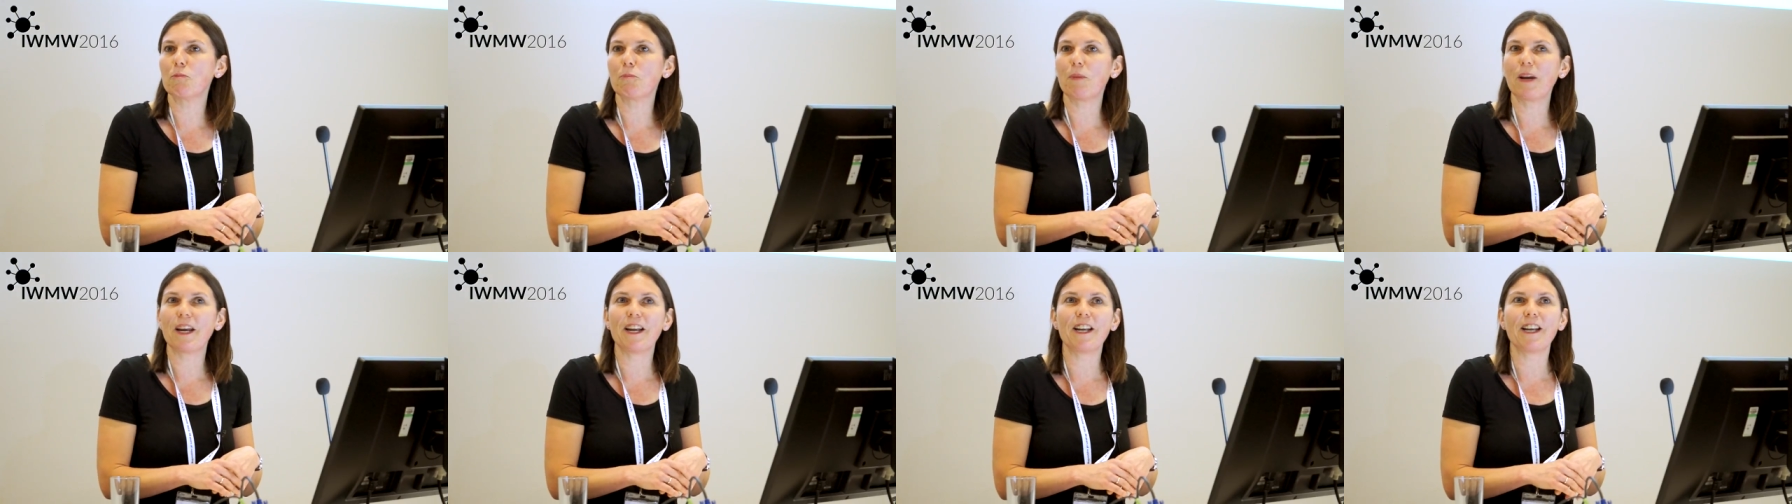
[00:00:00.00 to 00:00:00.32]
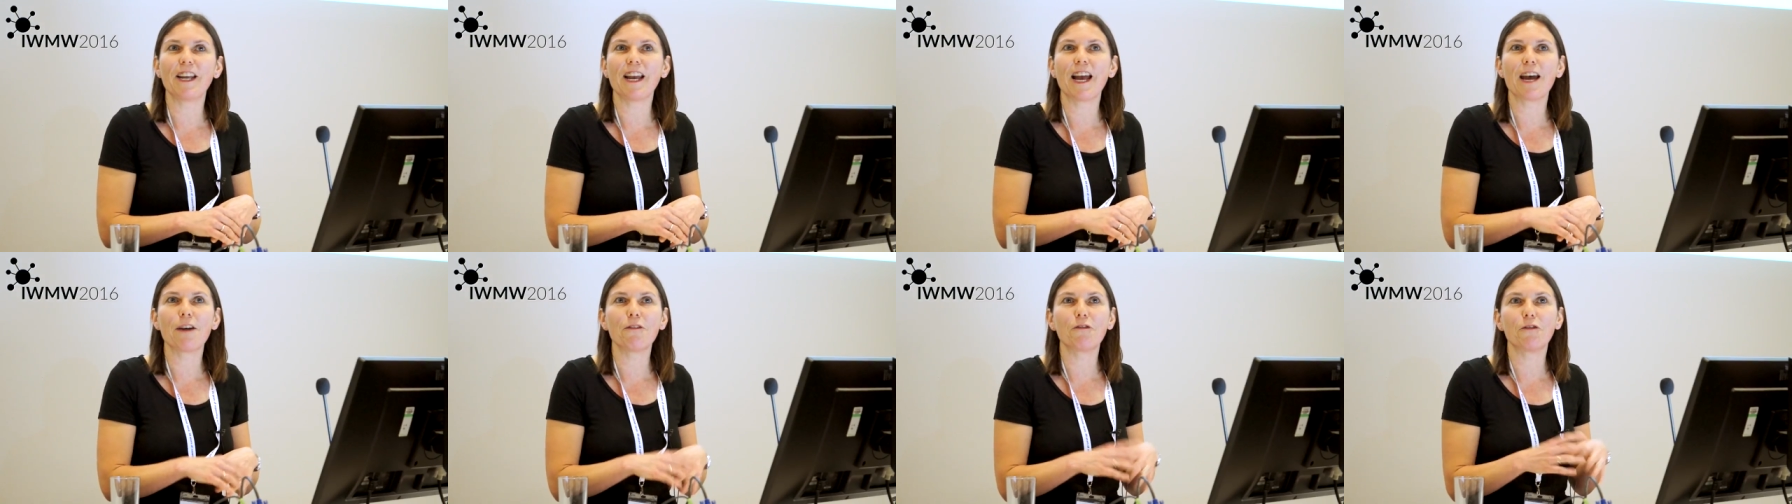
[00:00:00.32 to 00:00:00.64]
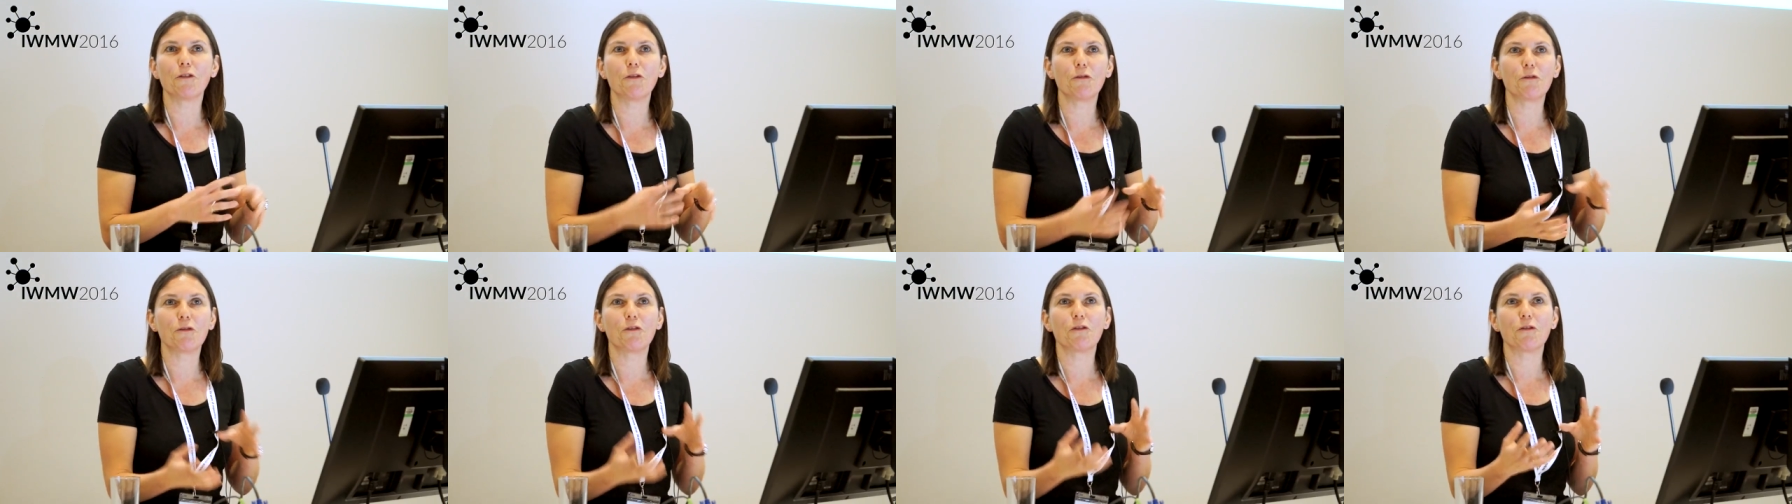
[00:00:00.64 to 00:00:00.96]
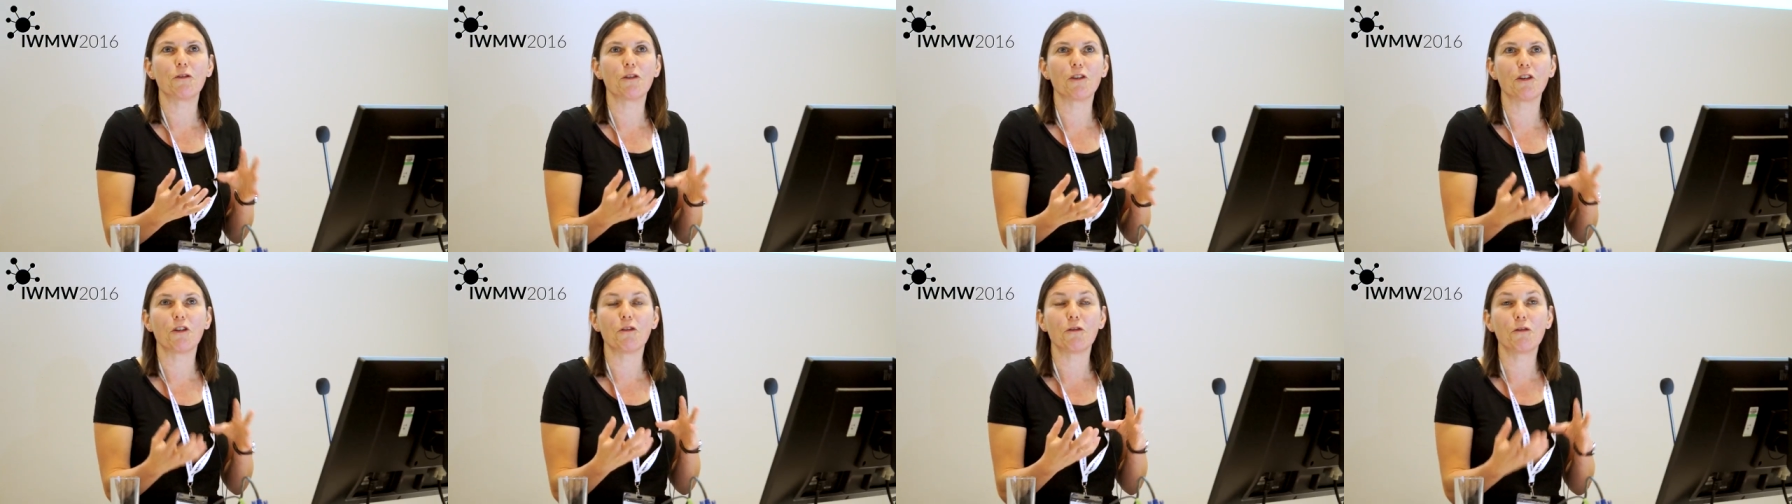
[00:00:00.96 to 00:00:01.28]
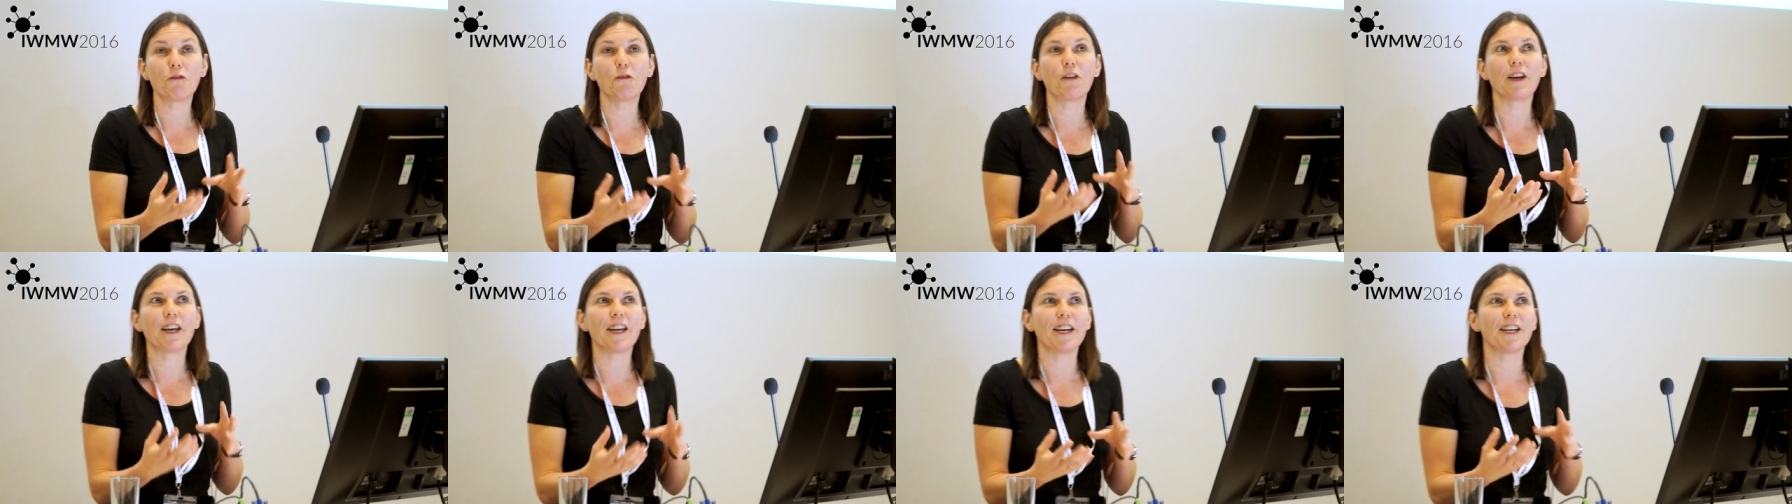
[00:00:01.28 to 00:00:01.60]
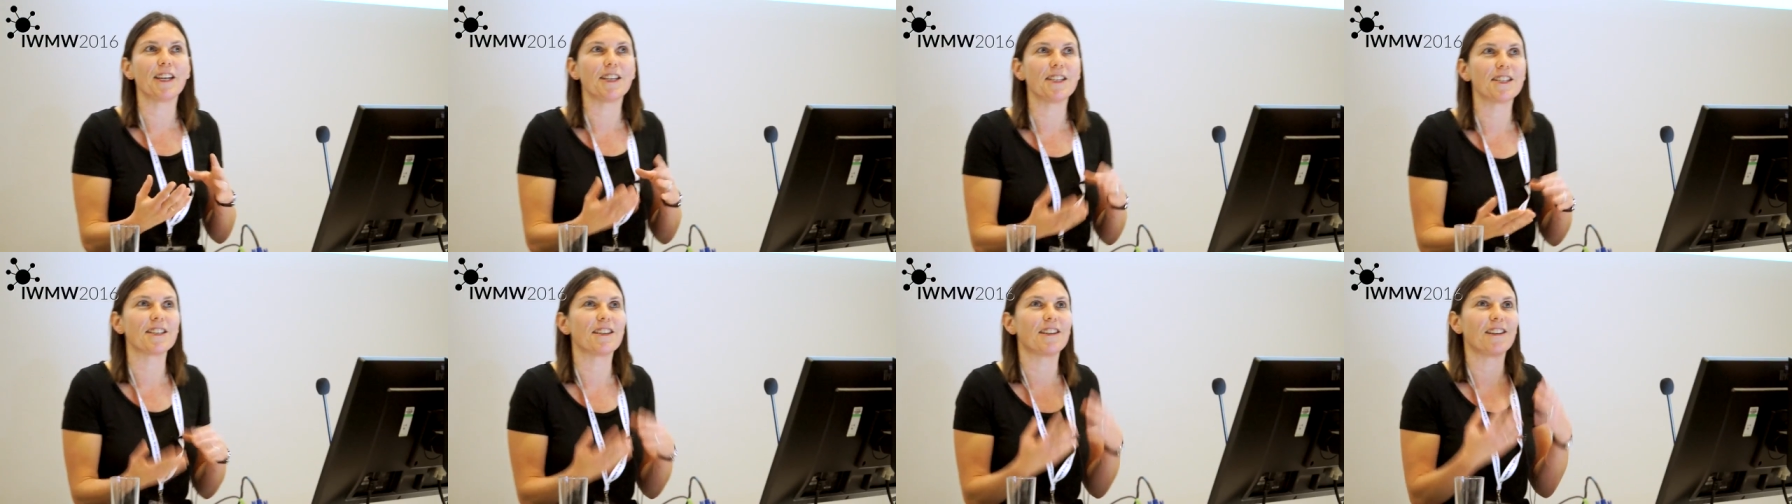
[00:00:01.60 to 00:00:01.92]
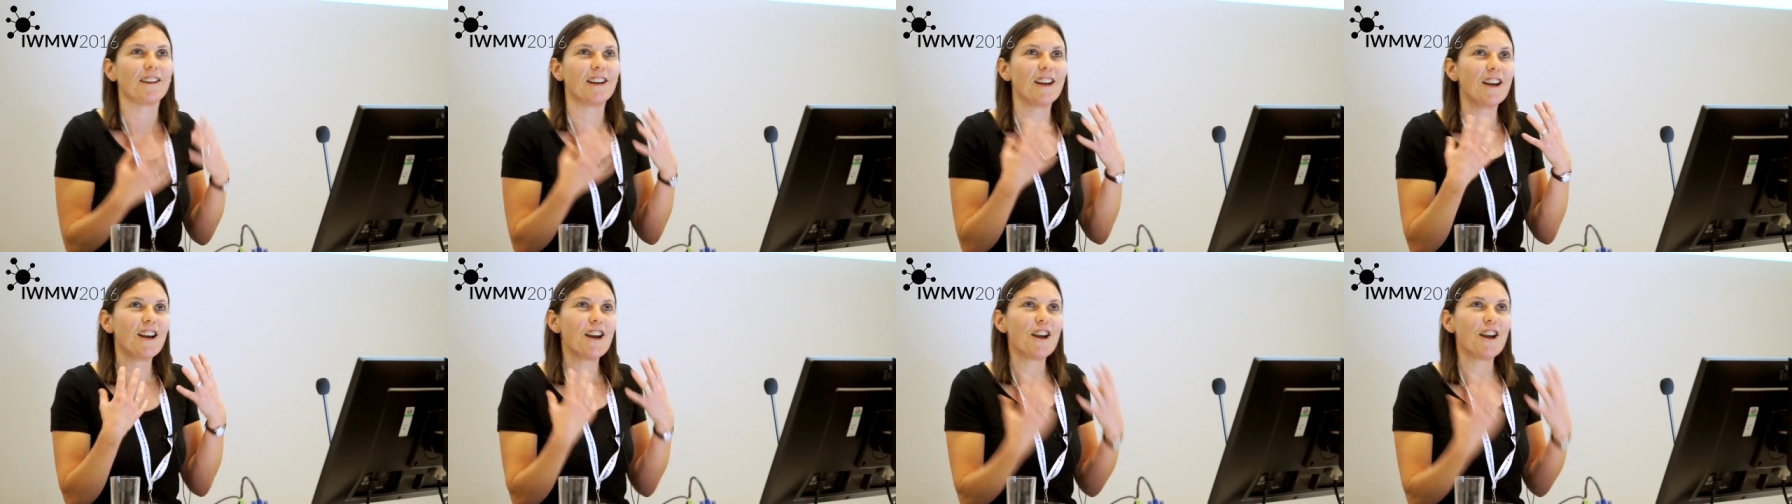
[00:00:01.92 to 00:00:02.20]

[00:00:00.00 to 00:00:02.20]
PDF of, of fees and